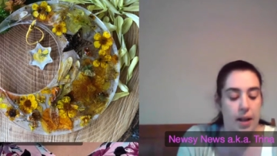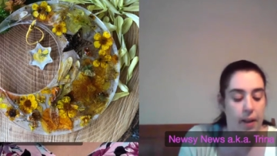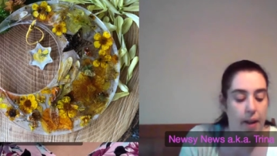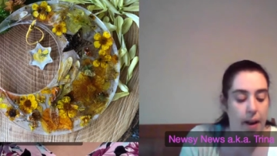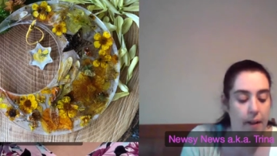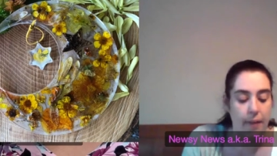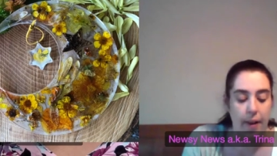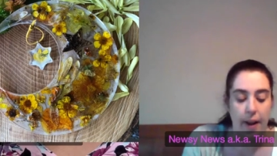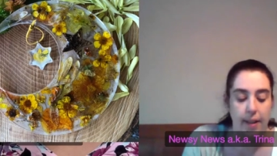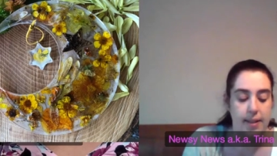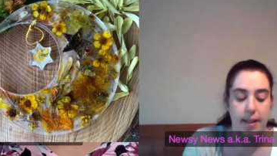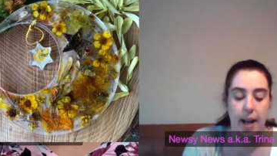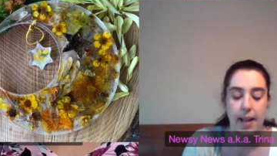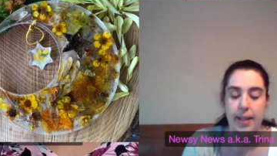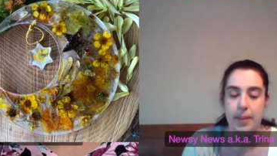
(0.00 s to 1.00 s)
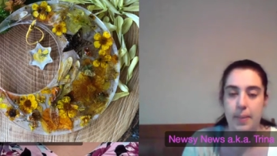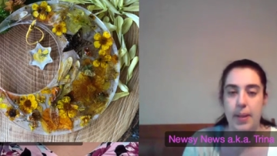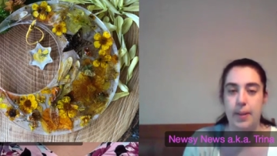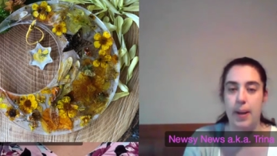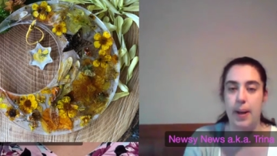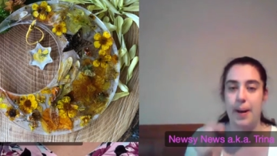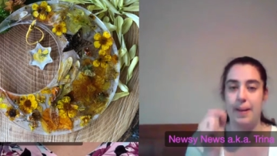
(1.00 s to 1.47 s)
that fascinates me as
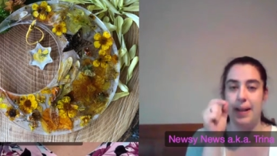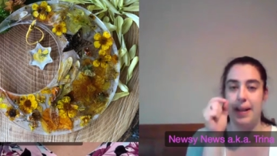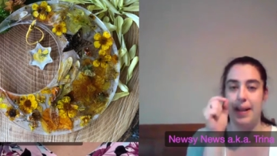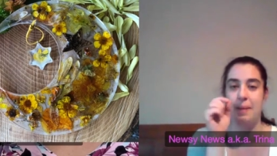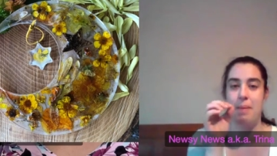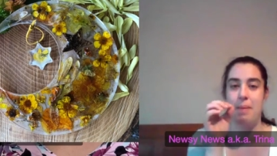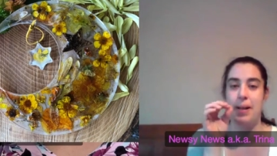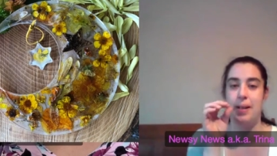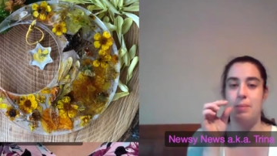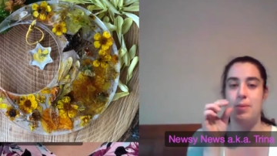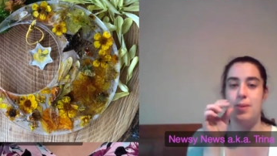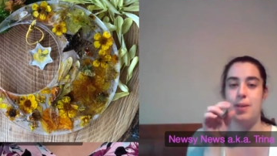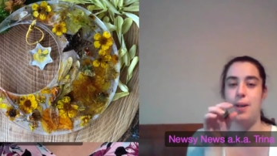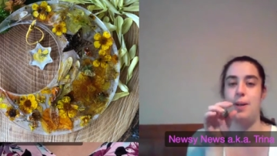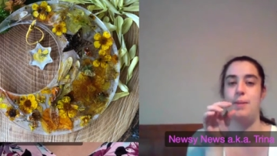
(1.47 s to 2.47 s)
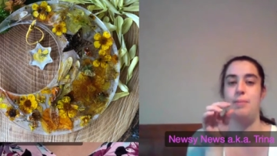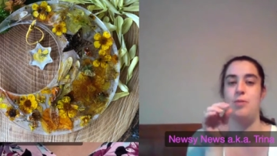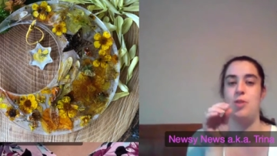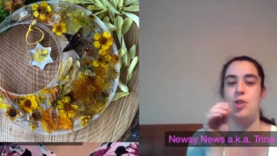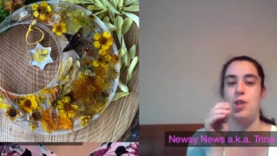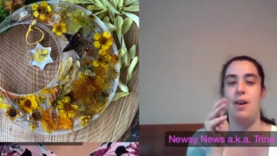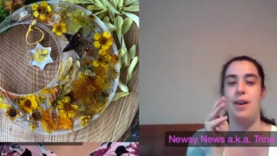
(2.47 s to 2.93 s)
well, how they can make them so
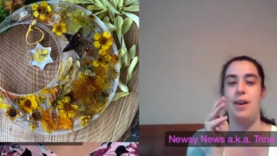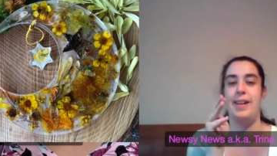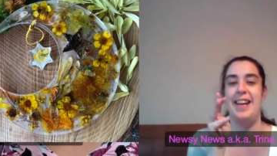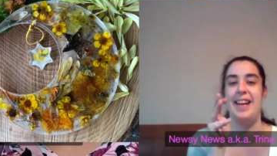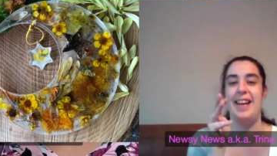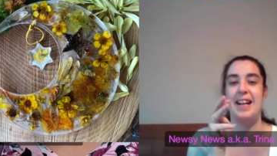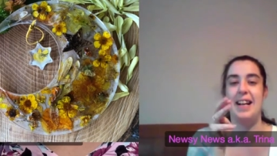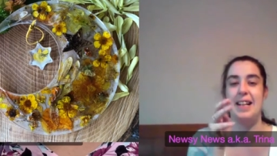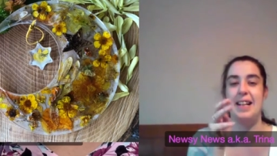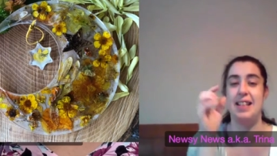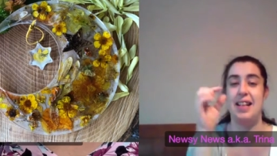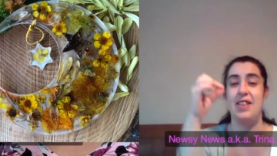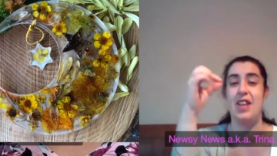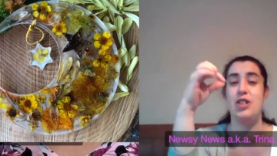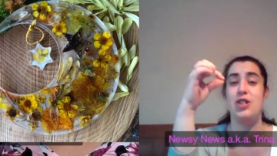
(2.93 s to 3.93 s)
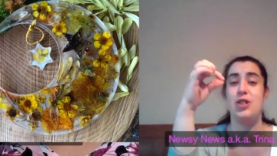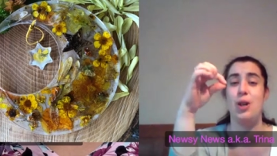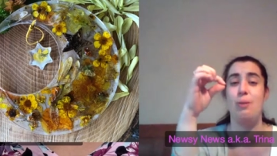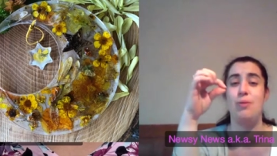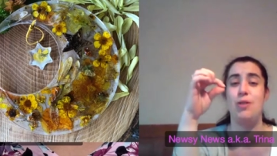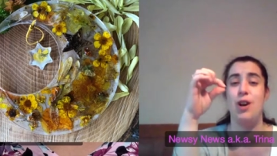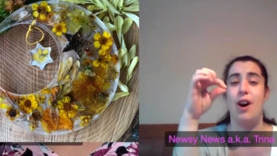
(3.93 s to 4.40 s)
shiny and glistening. Yeah.
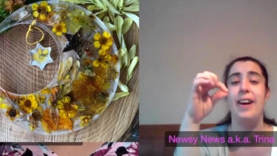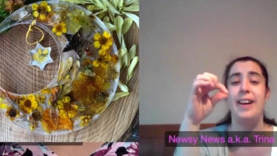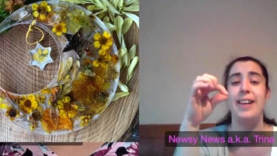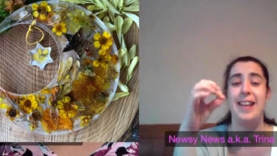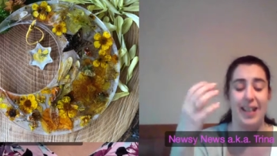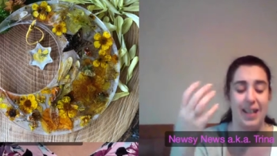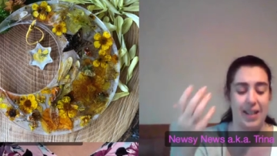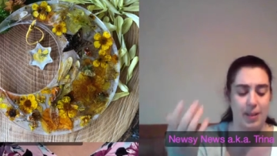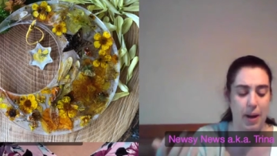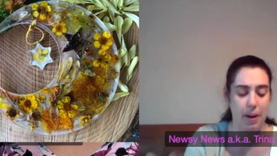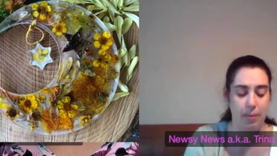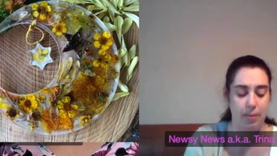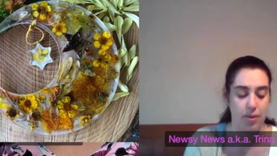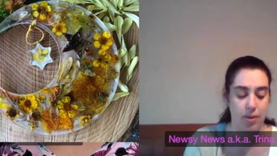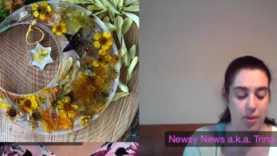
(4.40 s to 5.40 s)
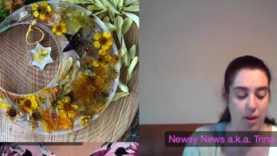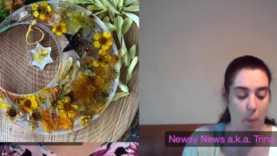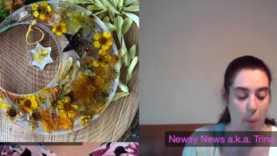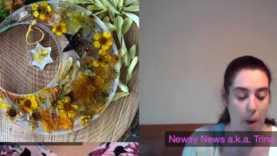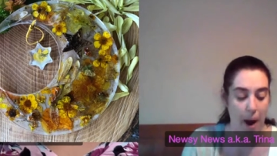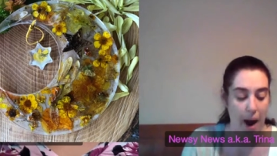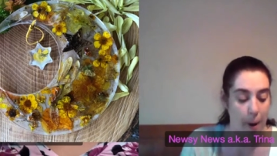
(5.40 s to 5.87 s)
so shiny as well. Just like,
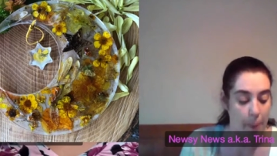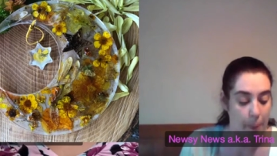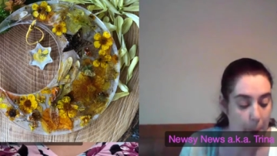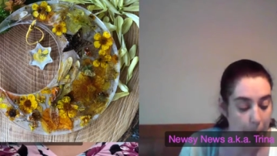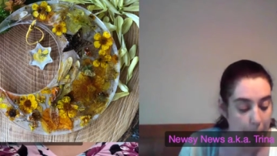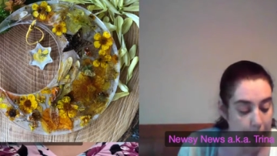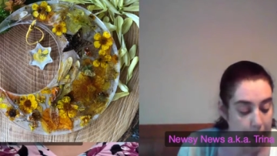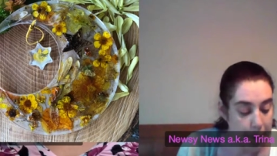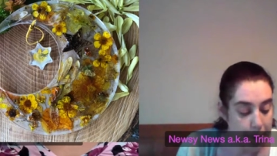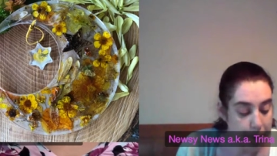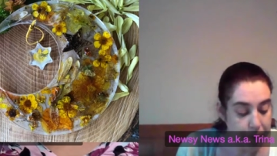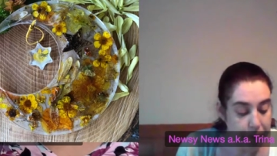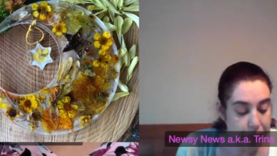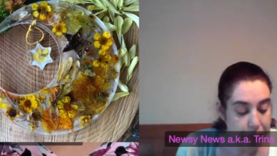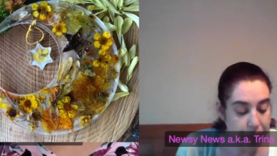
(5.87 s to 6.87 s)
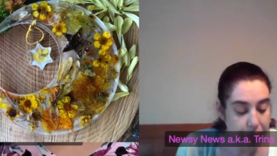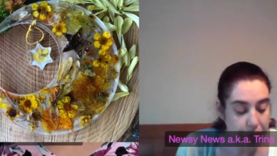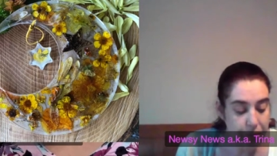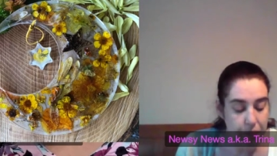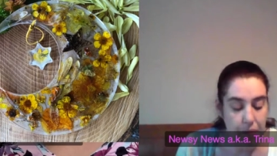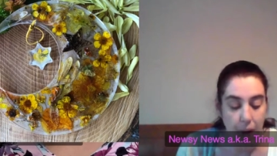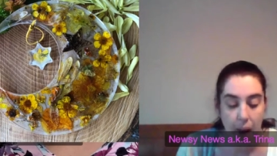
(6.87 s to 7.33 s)
wow.
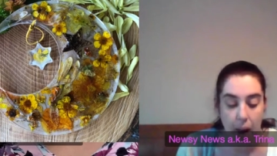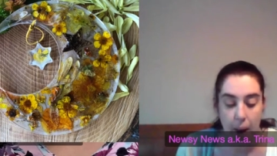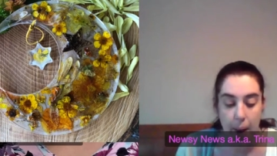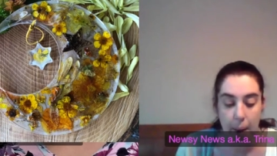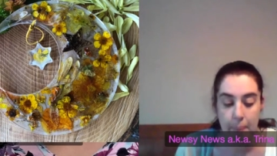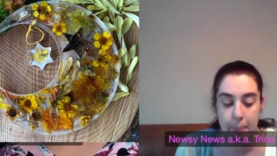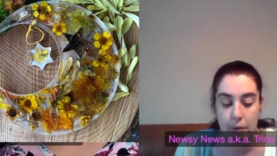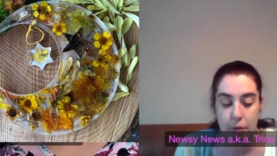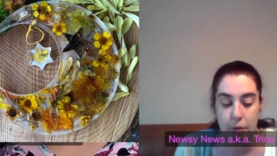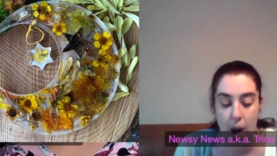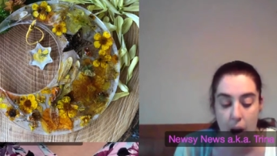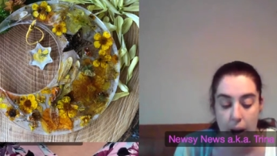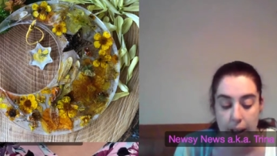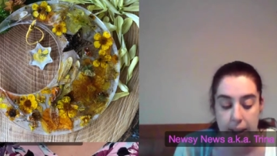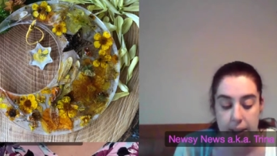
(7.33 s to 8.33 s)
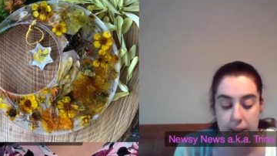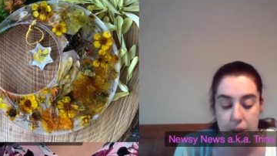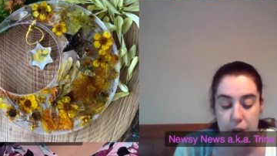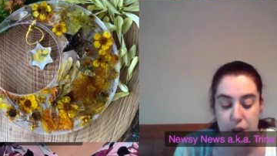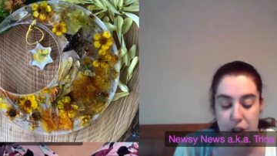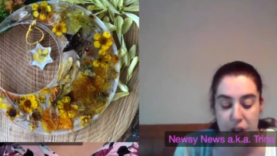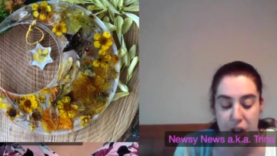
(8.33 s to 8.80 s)
Um, right,
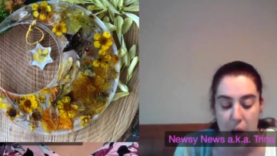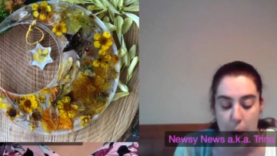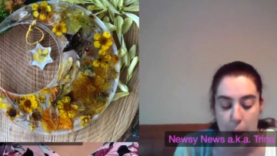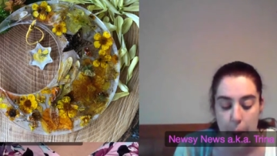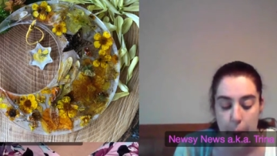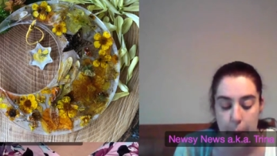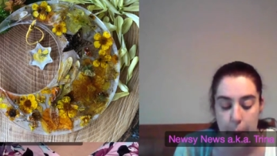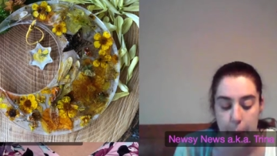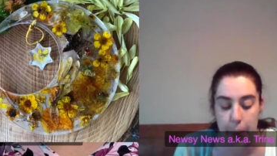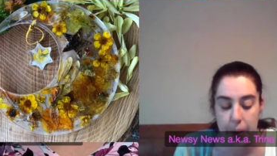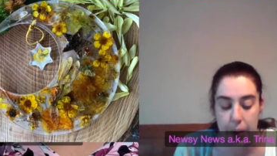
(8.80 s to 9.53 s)
so